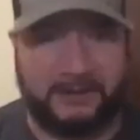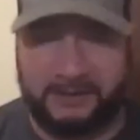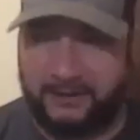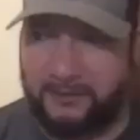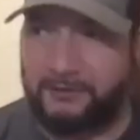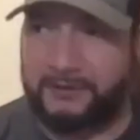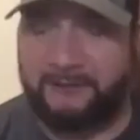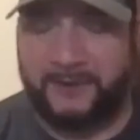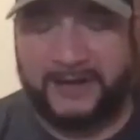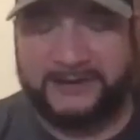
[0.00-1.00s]
and, and her
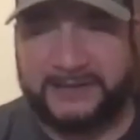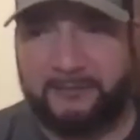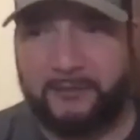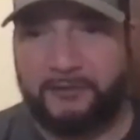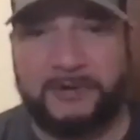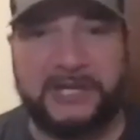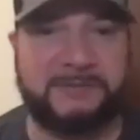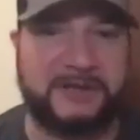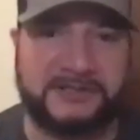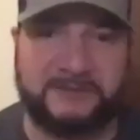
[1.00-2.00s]
live right outside of Myrtle Beach
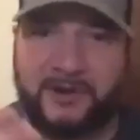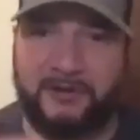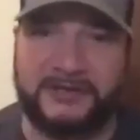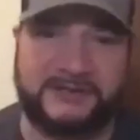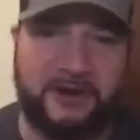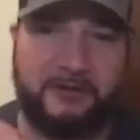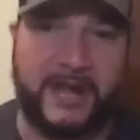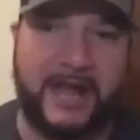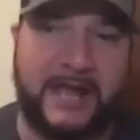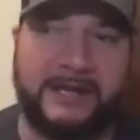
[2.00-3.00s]
because of all this going
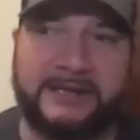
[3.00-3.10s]
on.